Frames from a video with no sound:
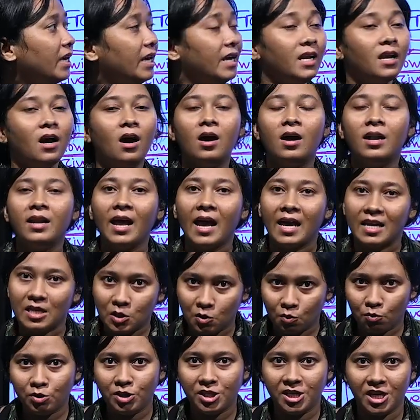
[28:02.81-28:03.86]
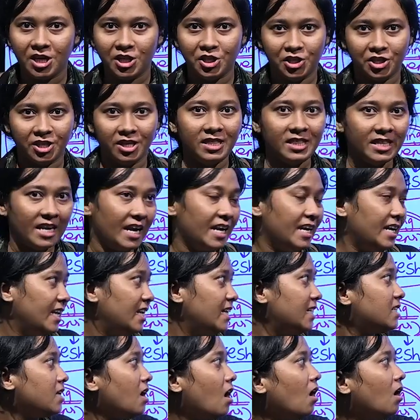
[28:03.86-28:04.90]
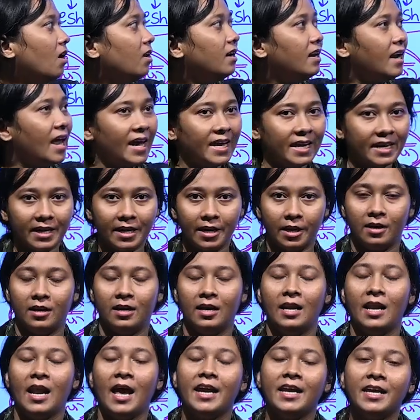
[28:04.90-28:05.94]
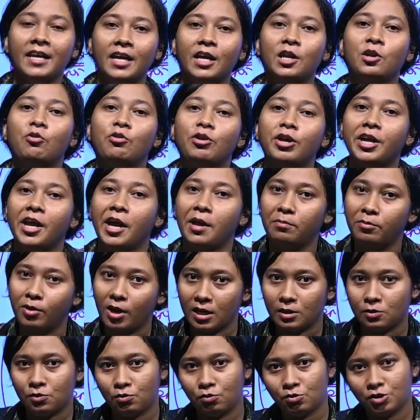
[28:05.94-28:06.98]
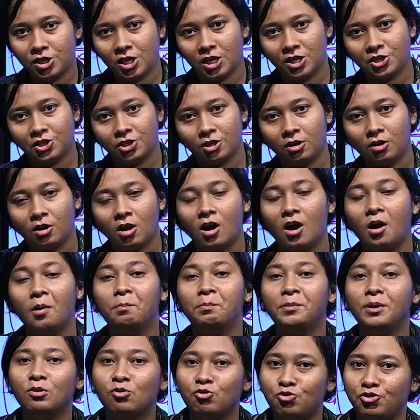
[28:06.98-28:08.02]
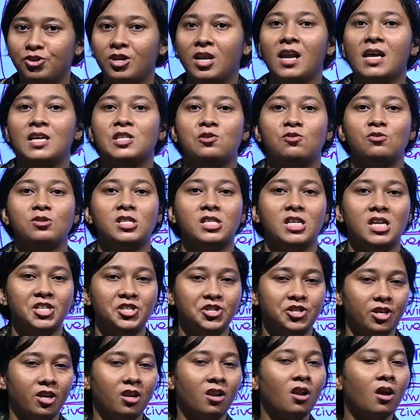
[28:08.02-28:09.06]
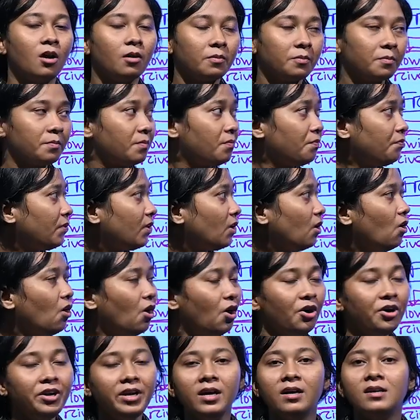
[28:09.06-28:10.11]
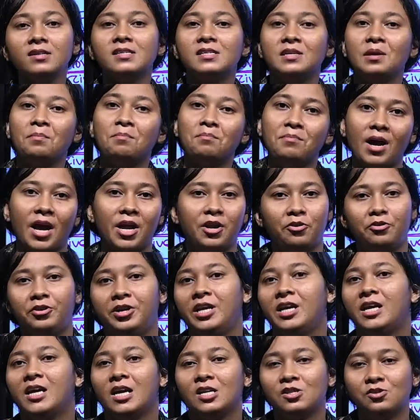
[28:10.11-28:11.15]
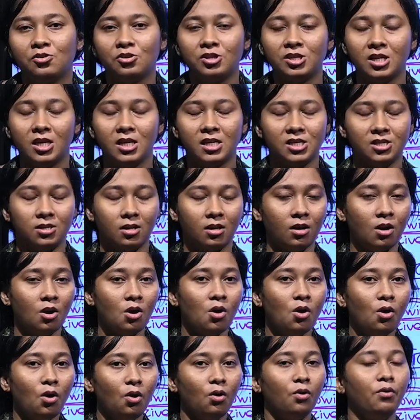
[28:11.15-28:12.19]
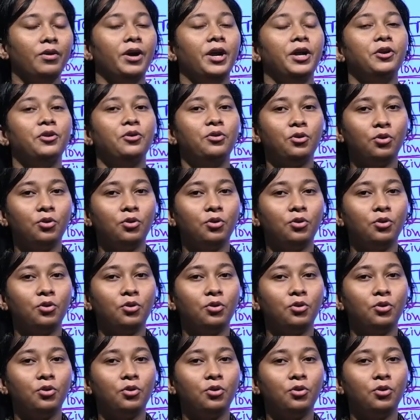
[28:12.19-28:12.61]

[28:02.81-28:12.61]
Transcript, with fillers: in an association that is a lichen. Lichen got a type of association, a mutual association or a symbiotic association. Where